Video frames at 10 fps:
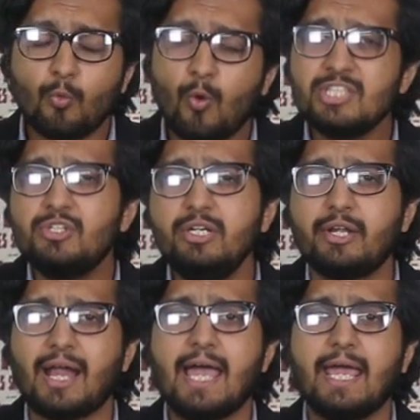So once you'll
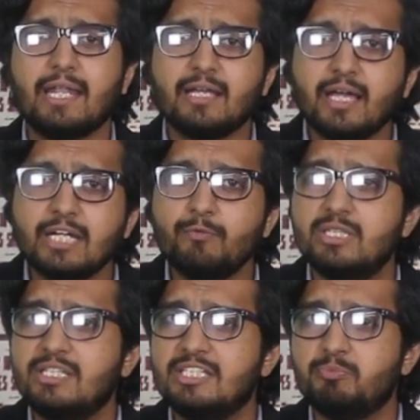try and connect
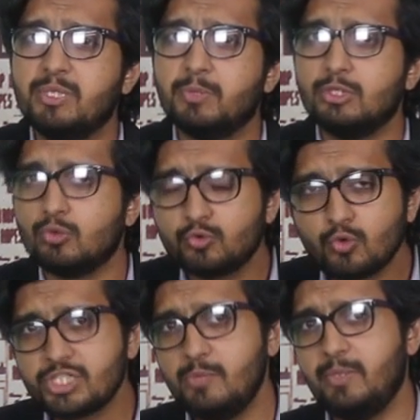with these people through
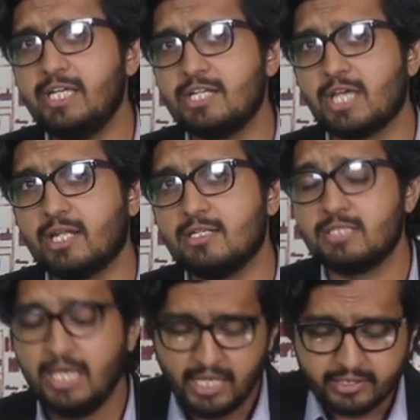social media channels,